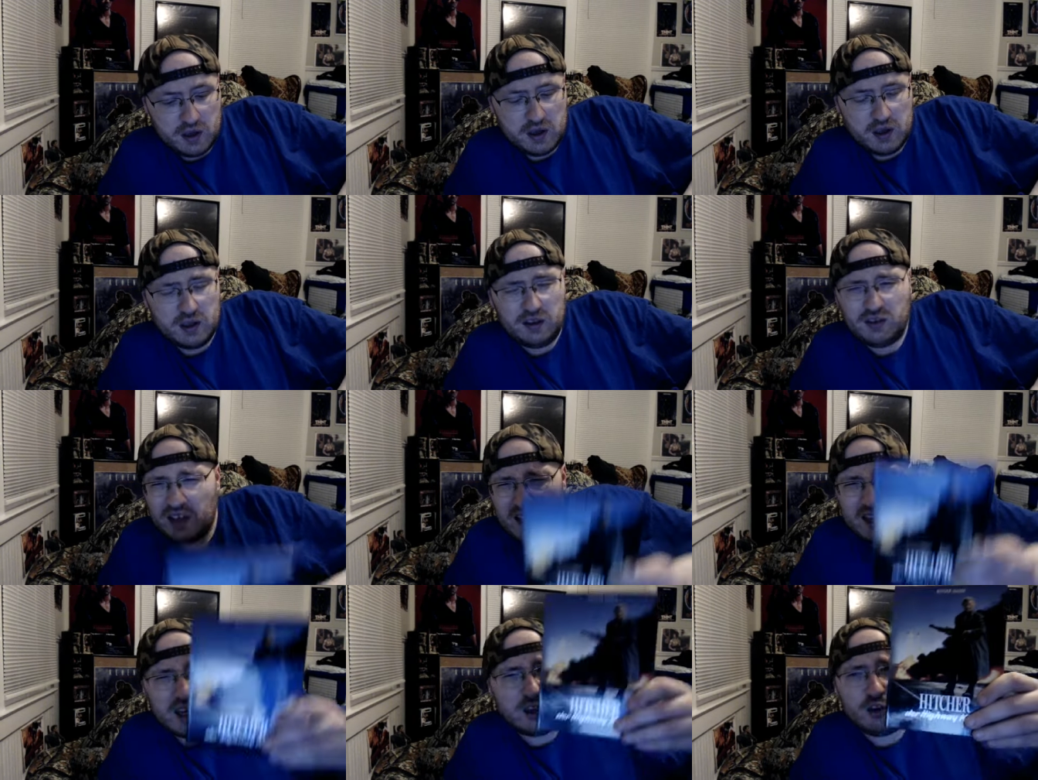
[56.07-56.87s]

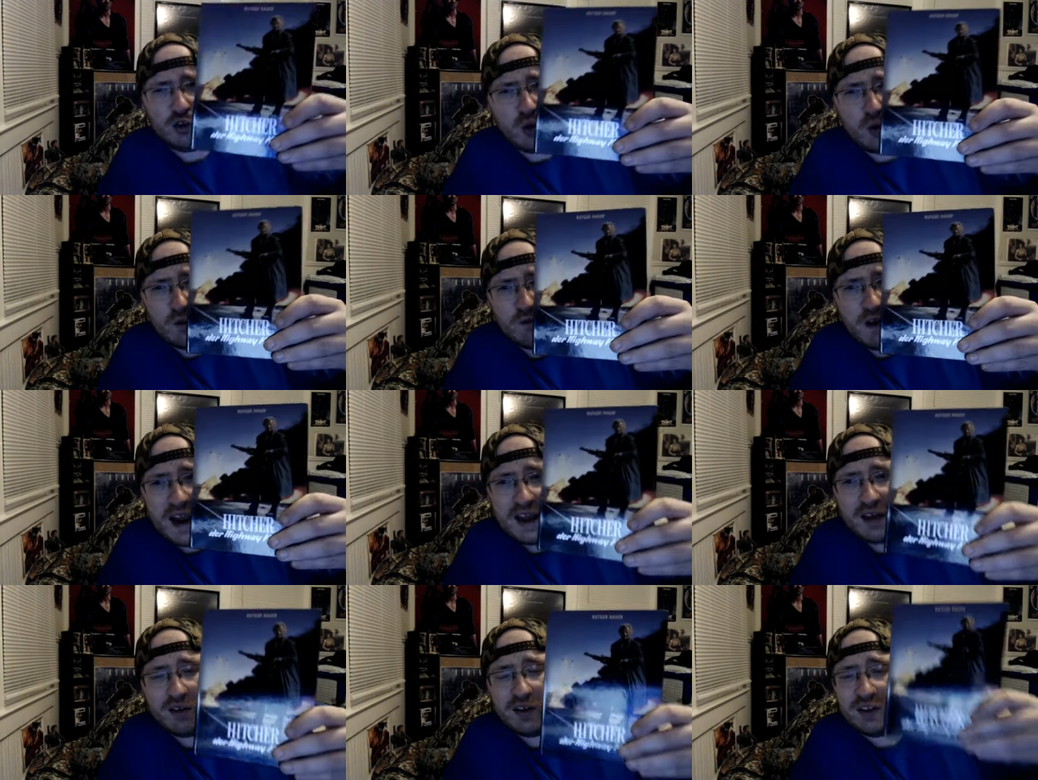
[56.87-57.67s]
saying it's so
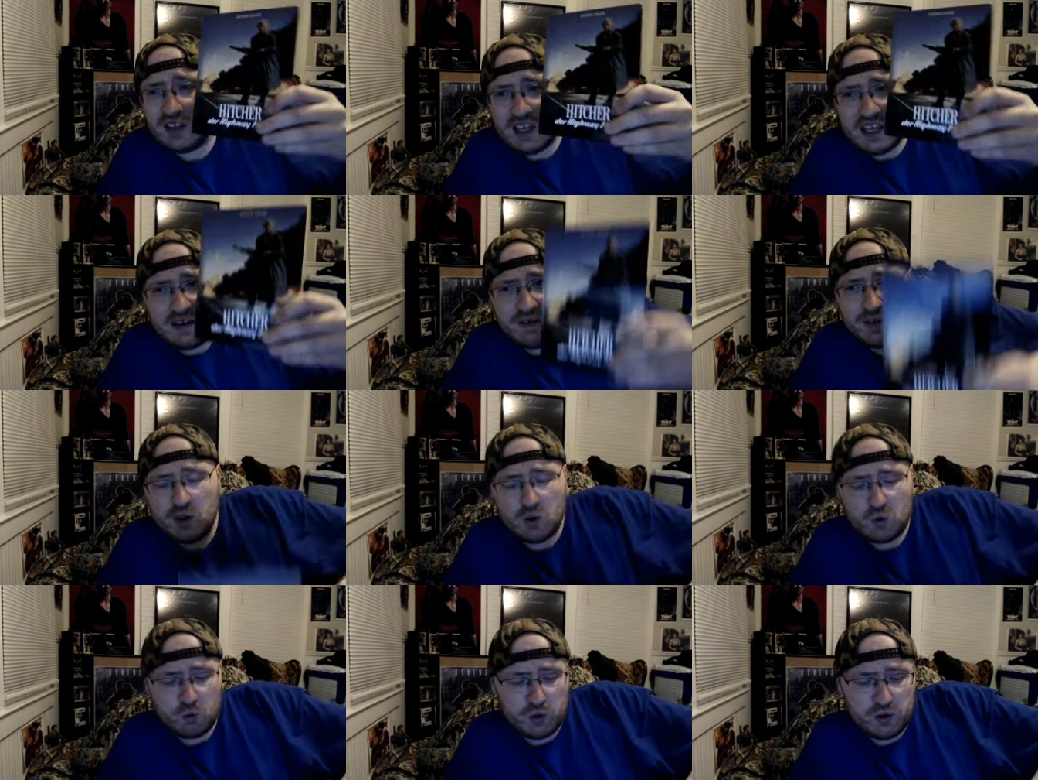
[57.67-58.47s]
violent, even
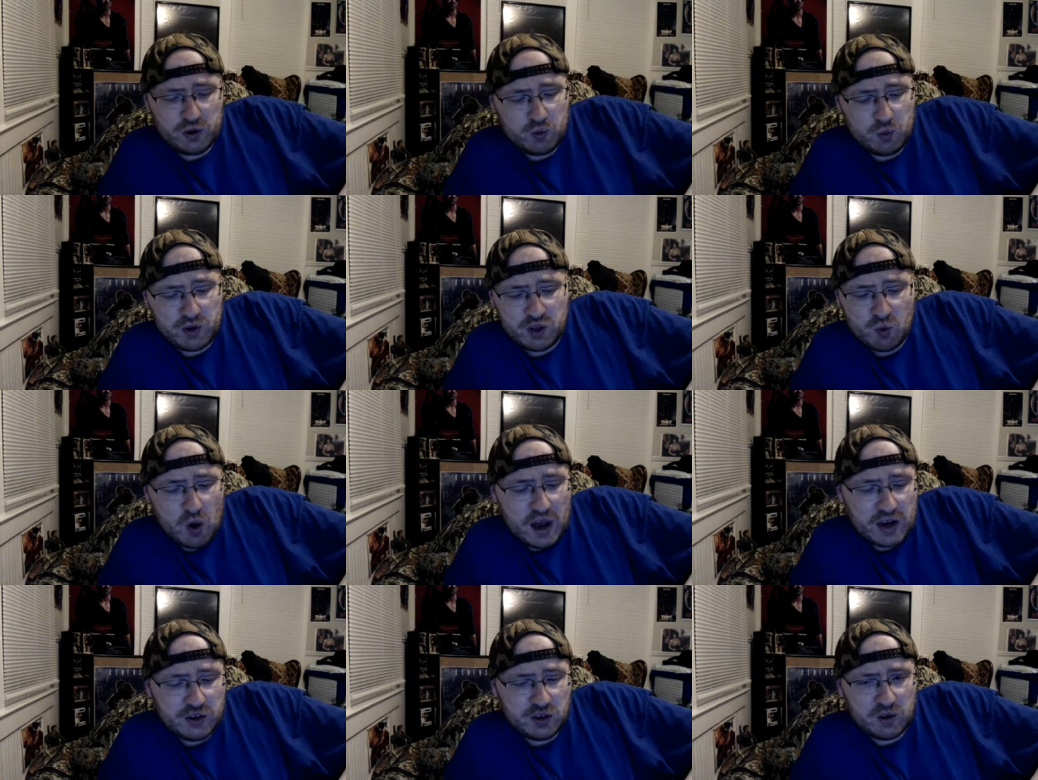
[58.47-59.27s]
though really when you
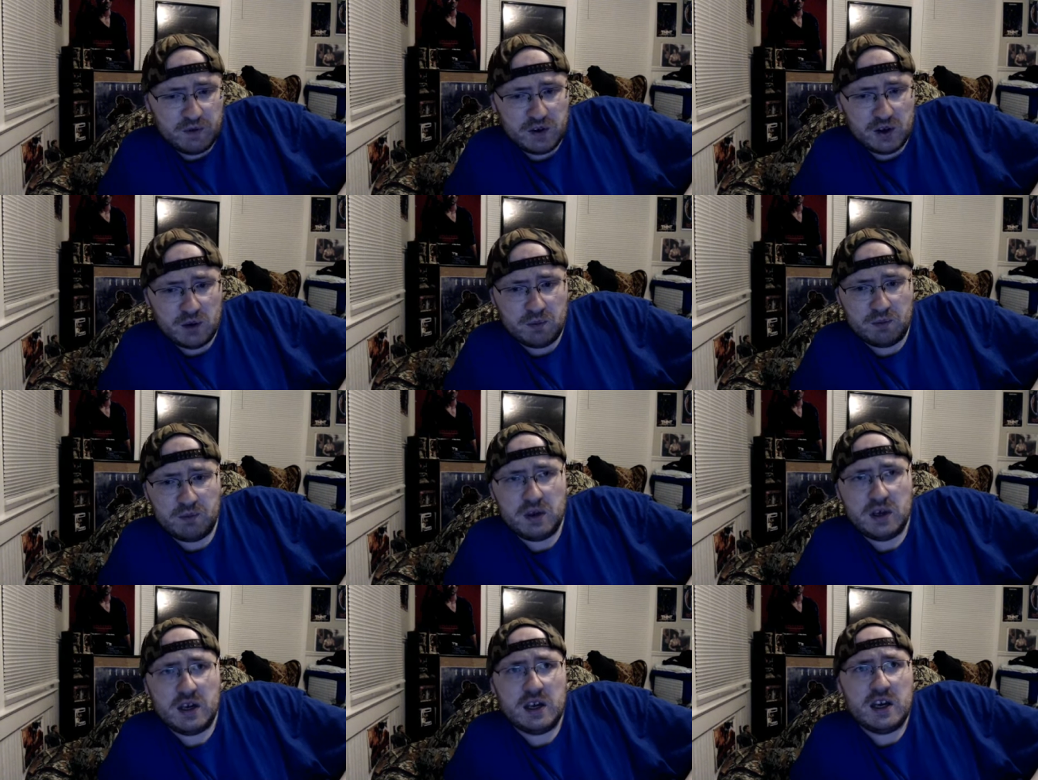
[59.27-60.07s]
watch the film,
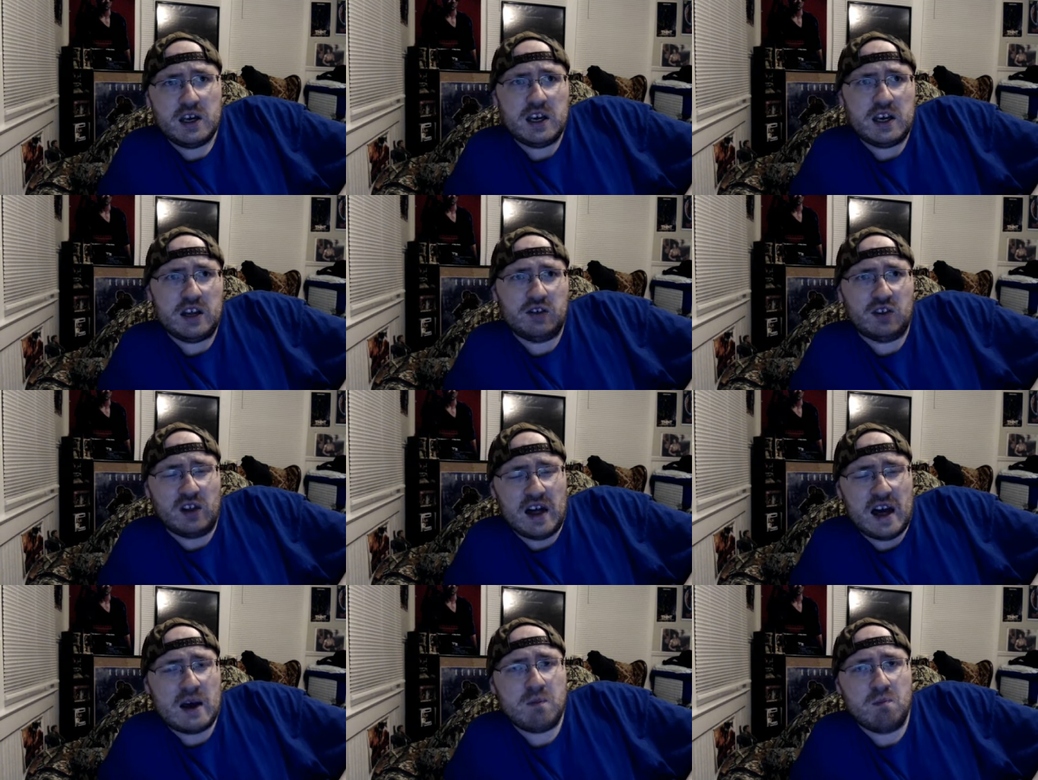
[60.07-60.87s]
it's a
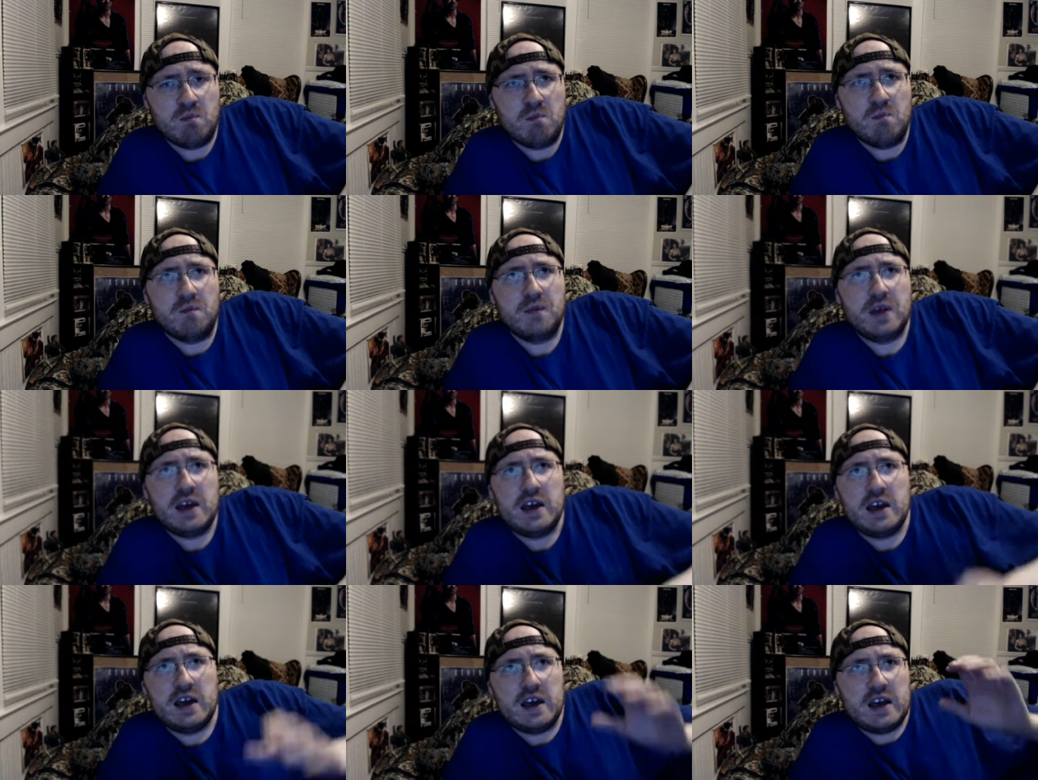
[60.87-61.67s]
lot,
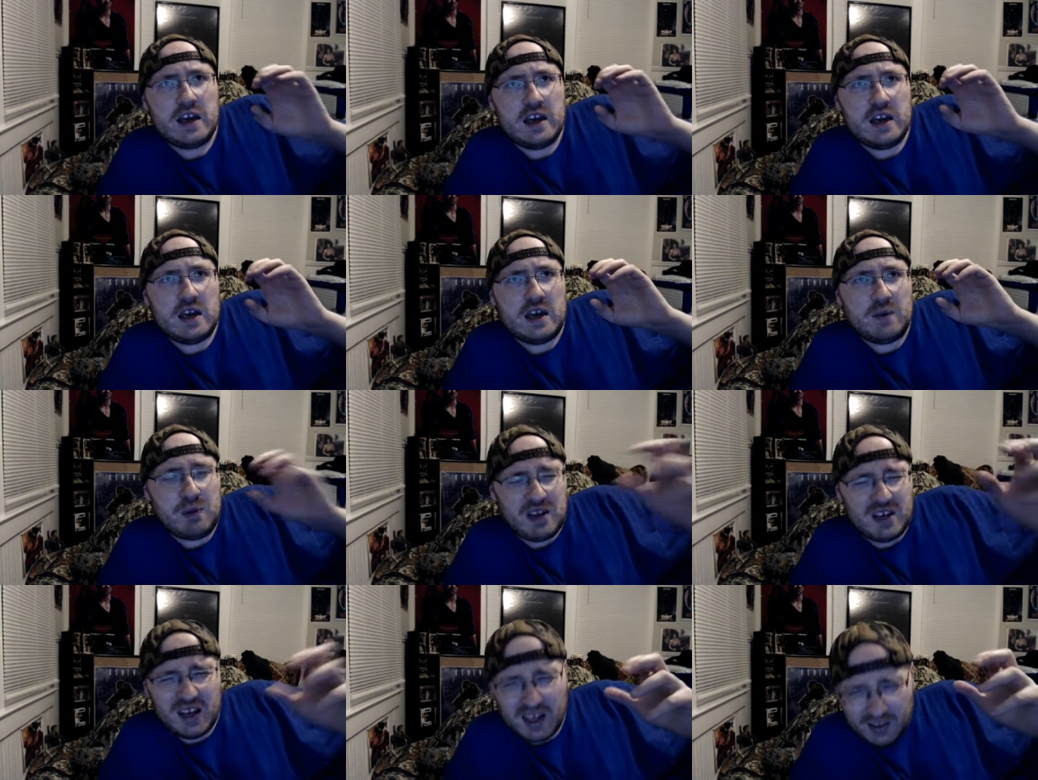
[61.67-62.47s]

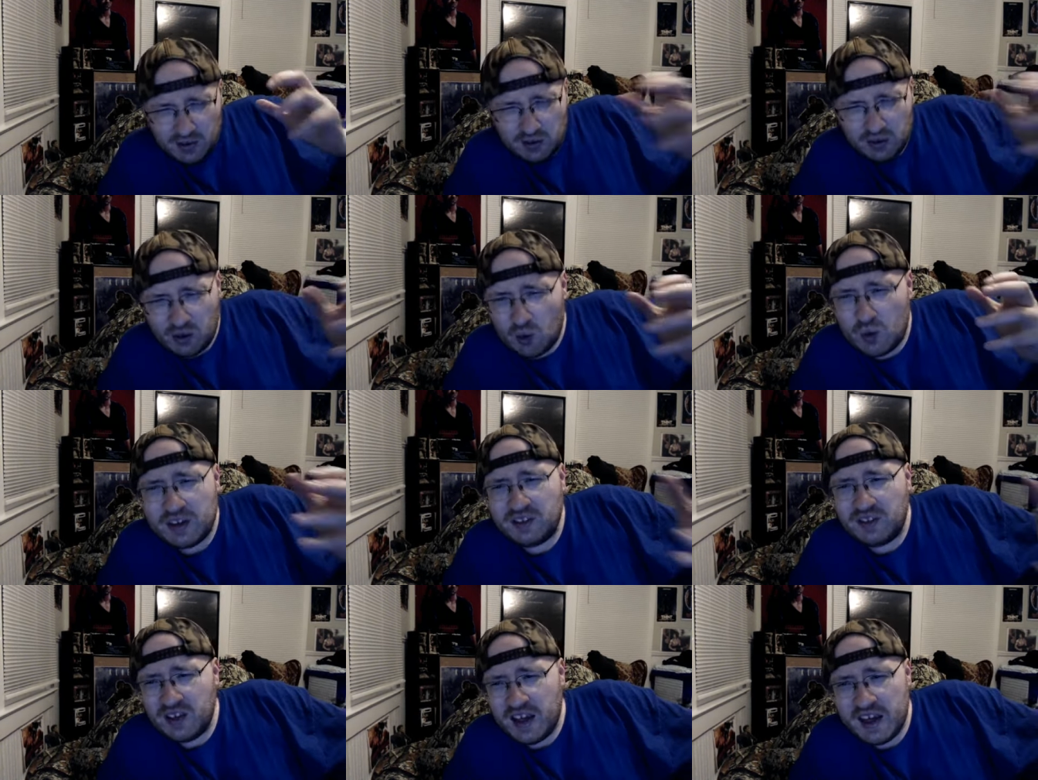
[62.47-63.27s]
because it's so
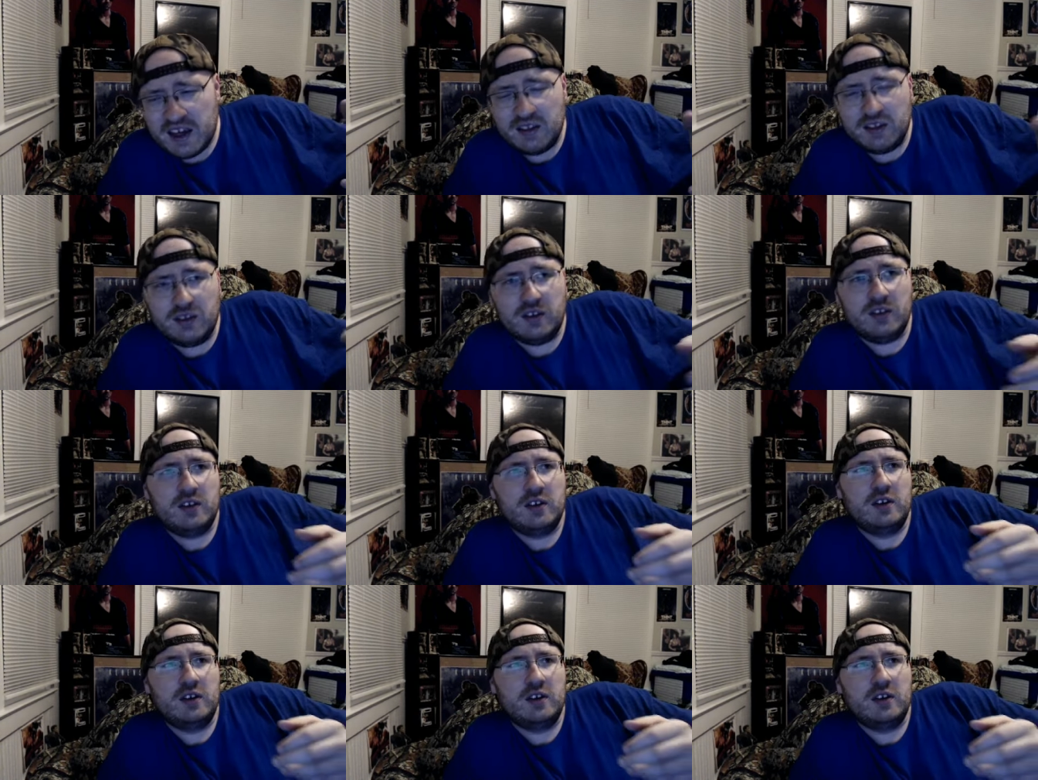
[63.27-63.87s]
intense,